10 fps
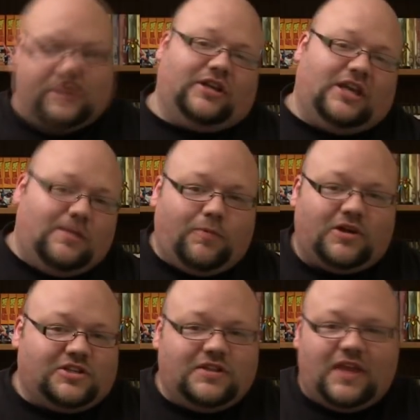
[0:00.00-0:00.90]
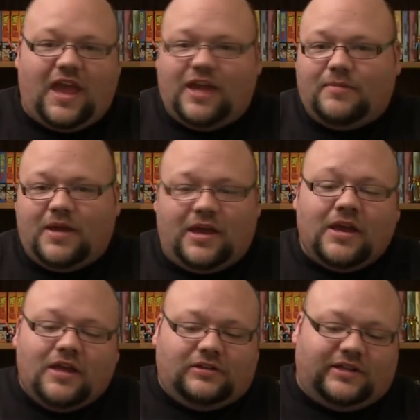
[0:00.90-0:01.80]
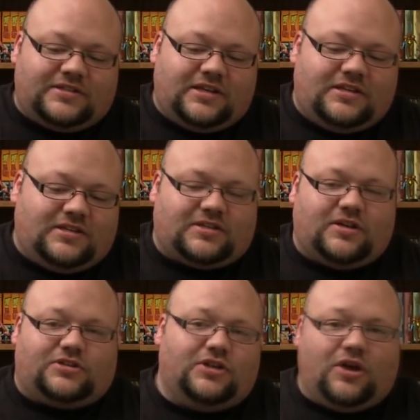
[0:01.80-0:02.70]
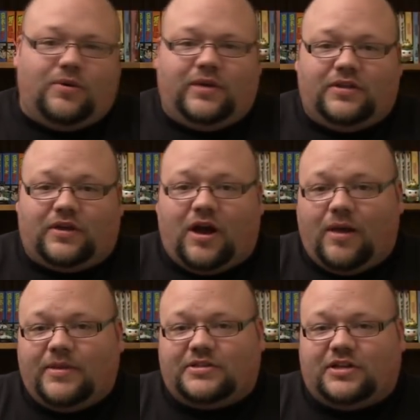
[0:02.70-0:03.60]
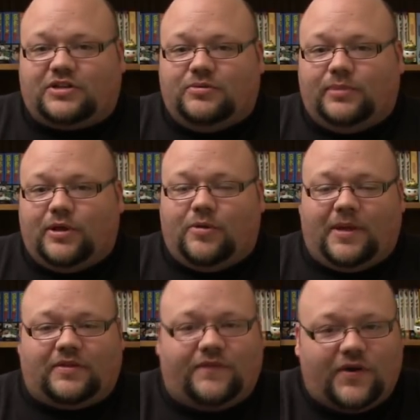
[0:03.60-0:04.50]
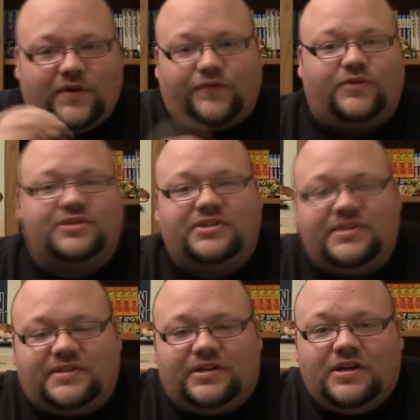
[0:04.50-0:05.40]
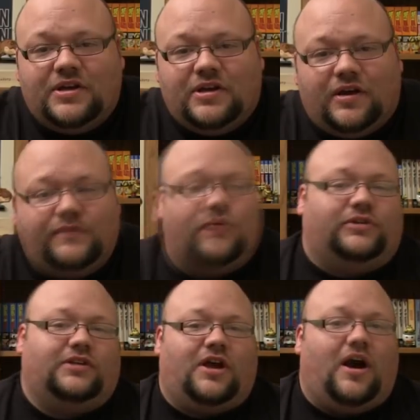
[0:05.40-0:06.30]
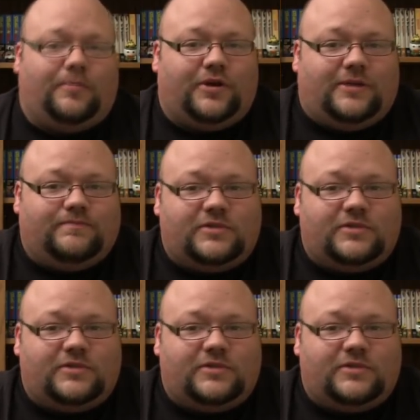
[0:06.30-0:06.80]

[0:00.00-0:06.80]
going to keep watching the anime? Let's get a discussion going in the comment section below about the very first season of Golden Kamuy.